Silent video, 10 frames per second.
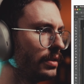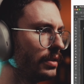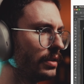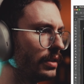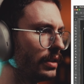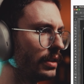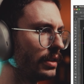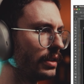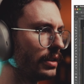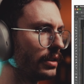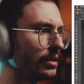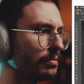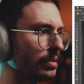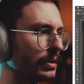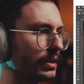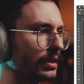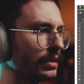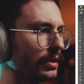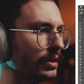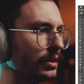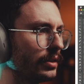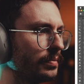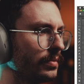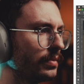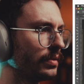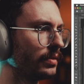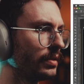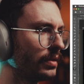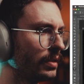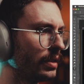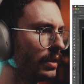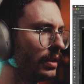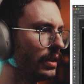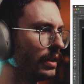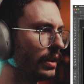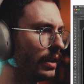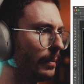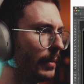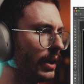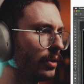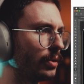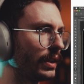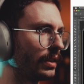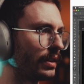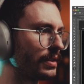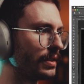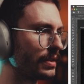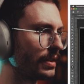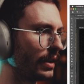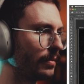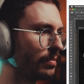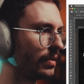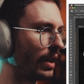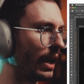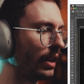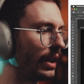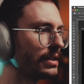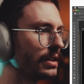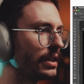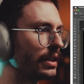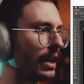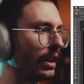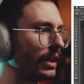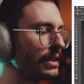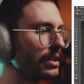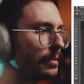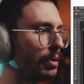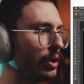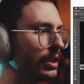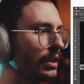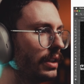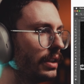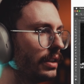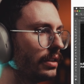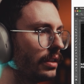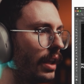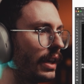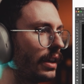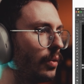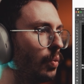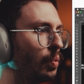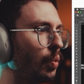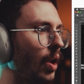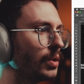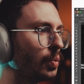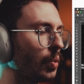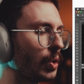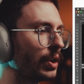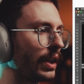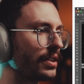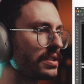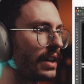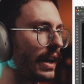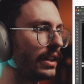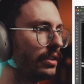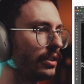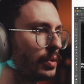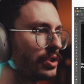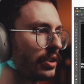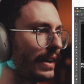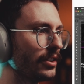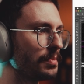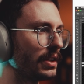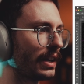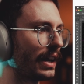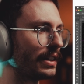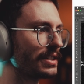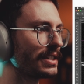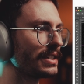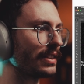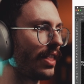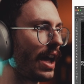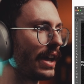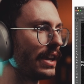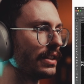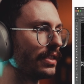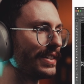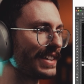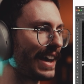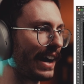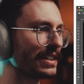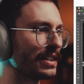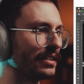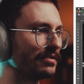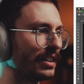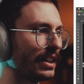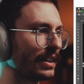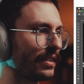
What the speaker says: and bring it here. And I might go like this instead. I like to put like one word on the side here, which allows me to kind of slide in this accent font.